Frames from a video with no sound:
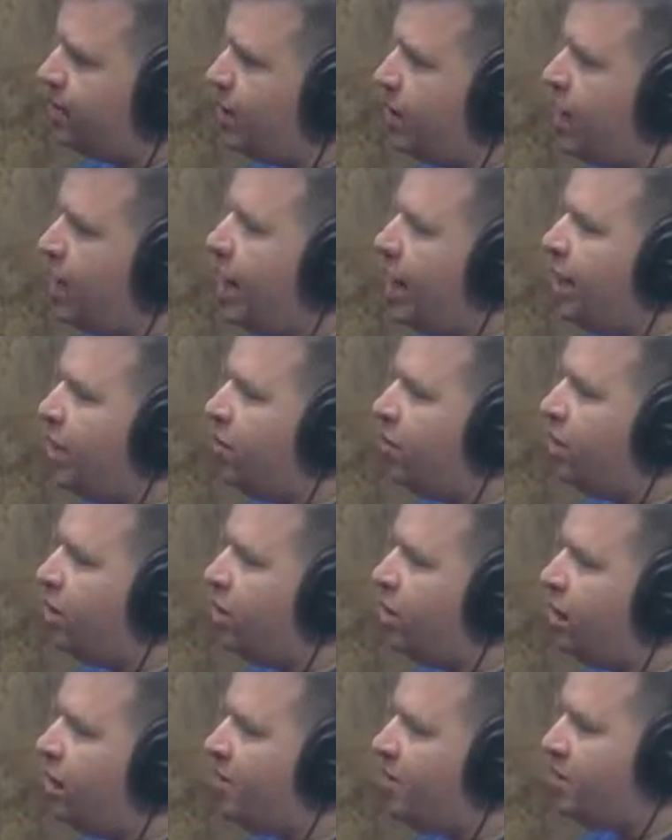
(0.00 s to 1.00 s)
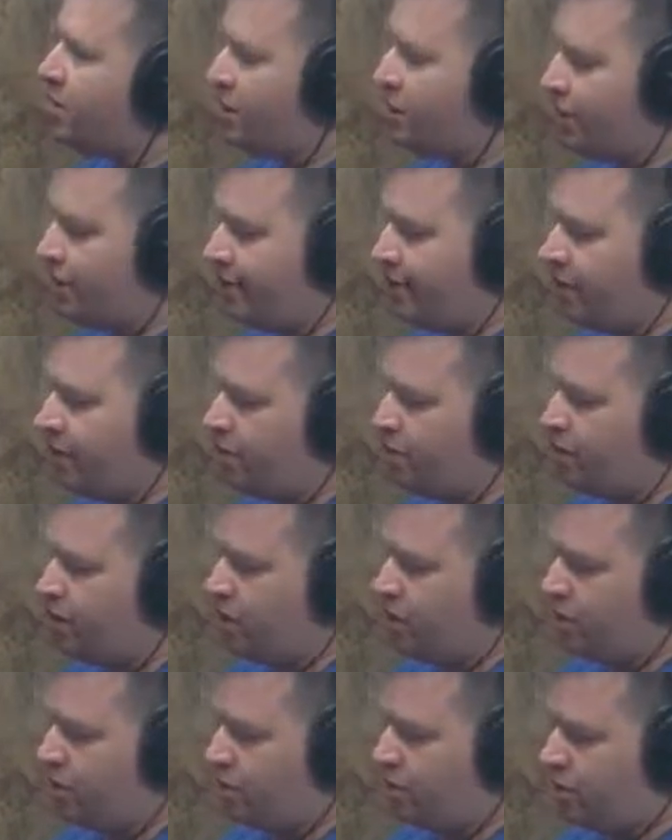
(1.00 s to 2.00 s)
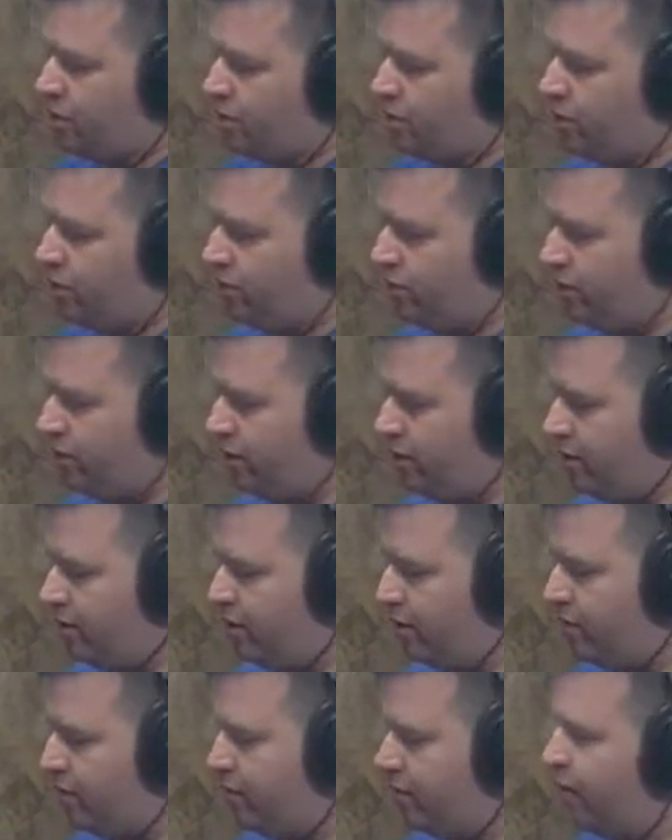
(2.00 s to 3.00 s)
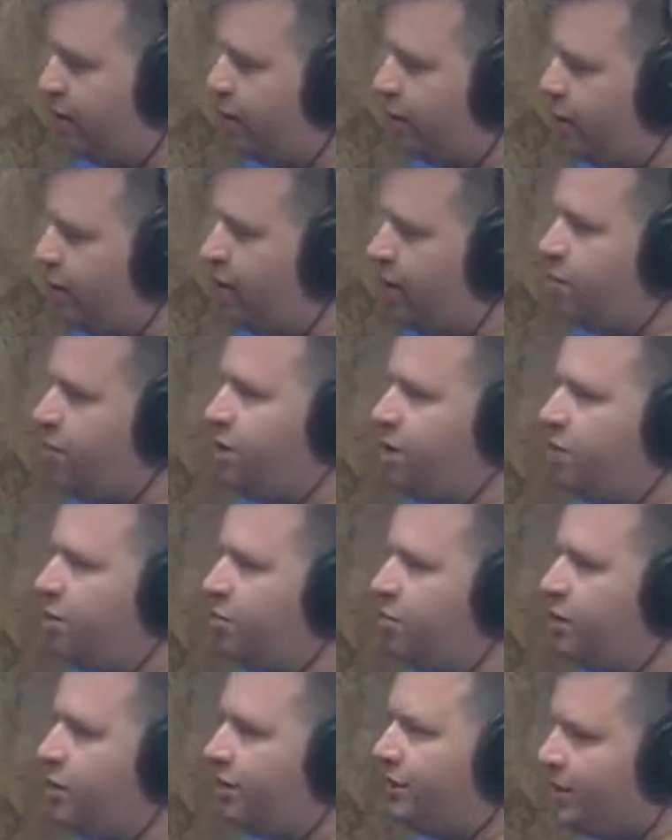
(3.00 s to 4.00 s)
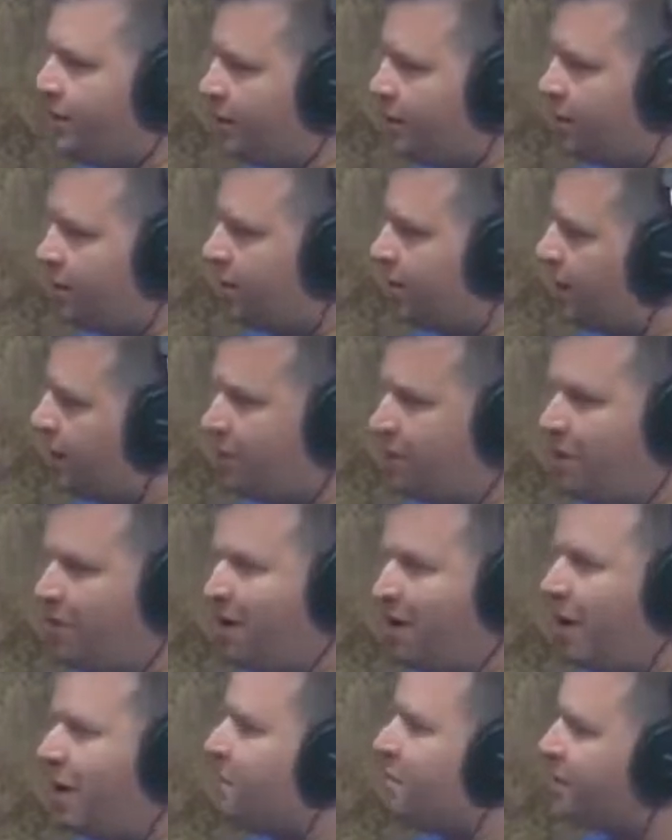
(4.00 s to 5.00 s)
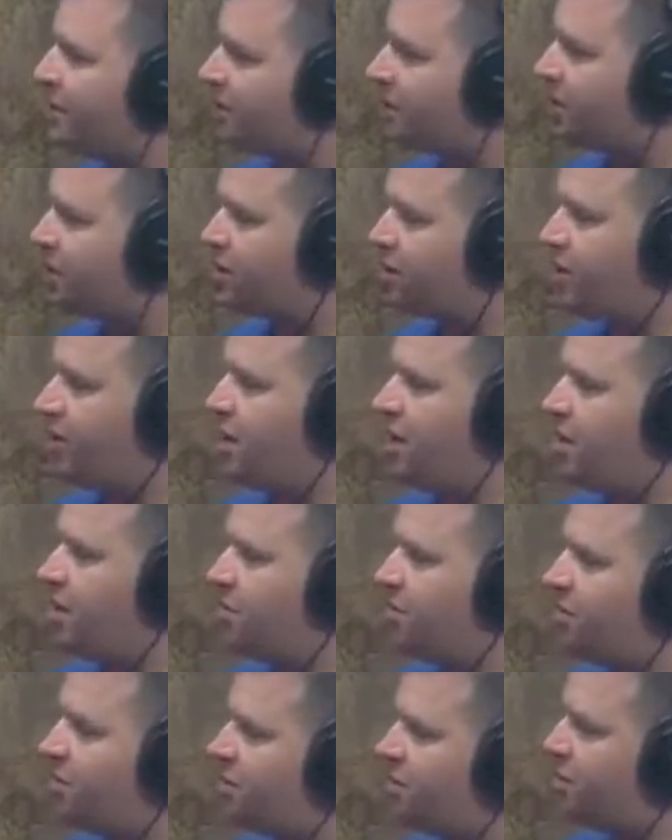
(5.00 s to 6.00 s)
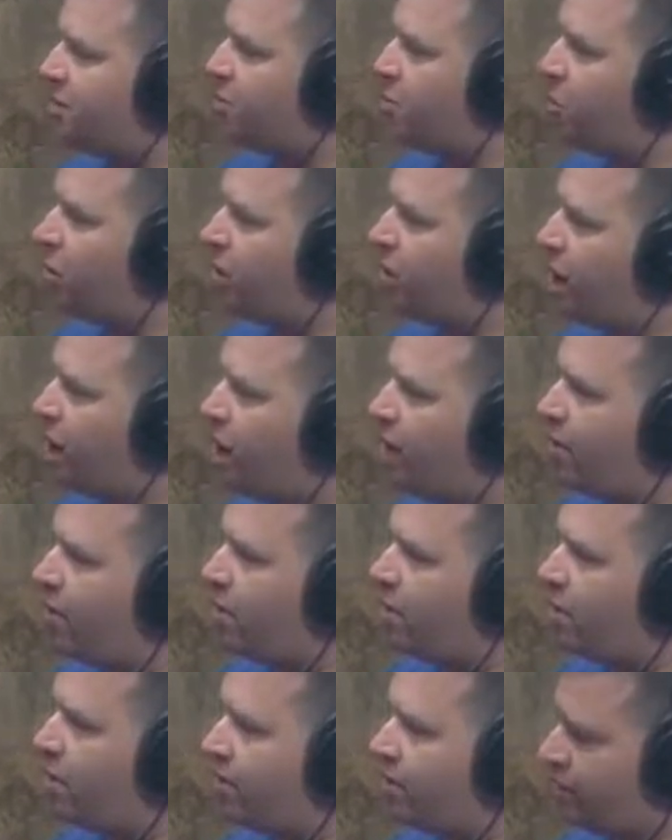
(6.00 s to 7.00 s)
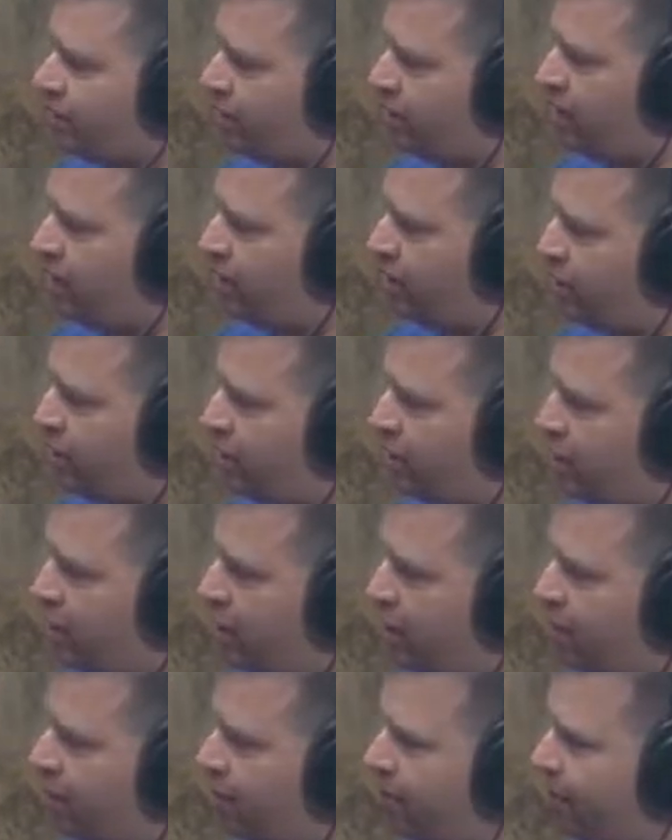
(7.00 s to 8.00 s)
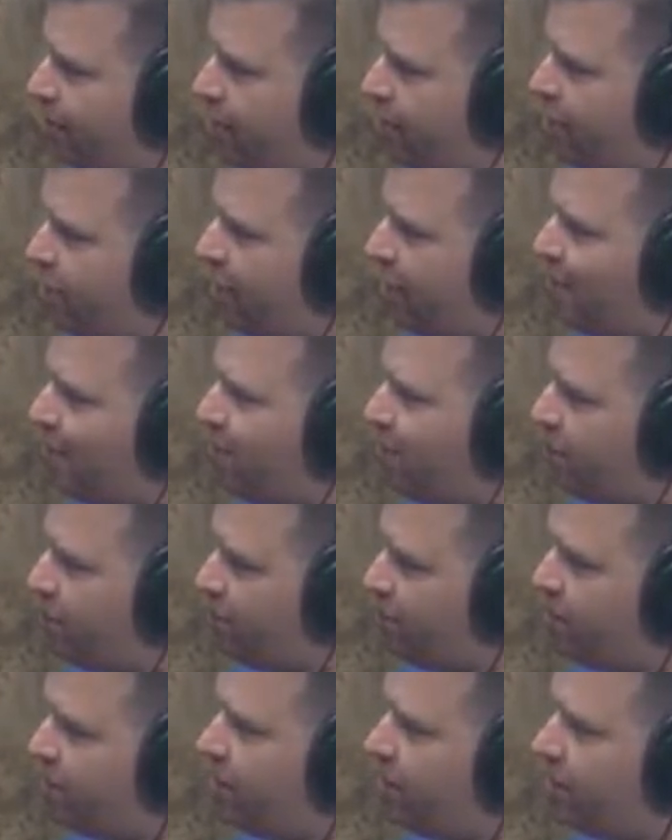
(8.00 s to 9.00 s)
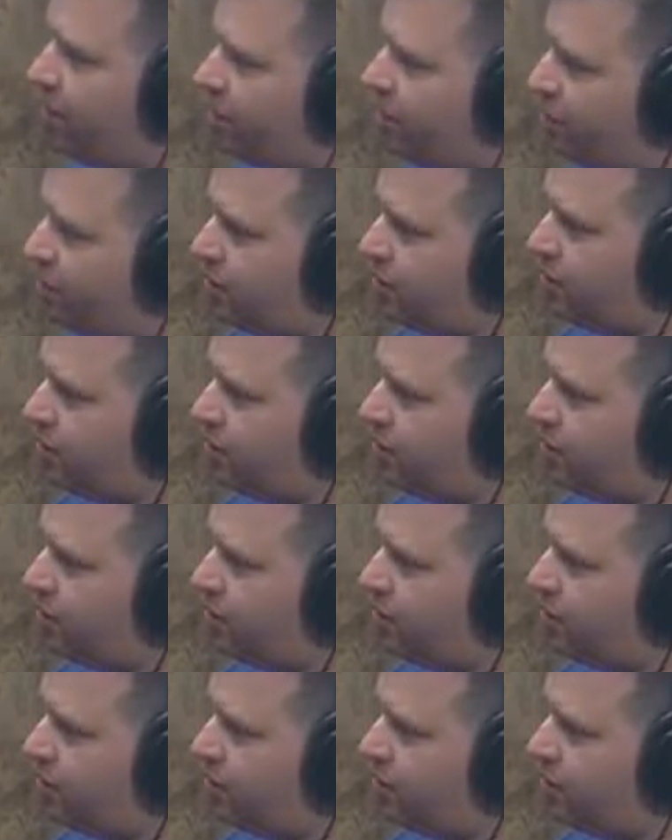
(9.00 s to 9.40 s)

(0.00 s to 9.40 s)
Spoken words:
well, I'm gonna give you just I know you don't believe this. You may not believe this, but Des Moines, Iowa, is not the hub of entertainment you think it is.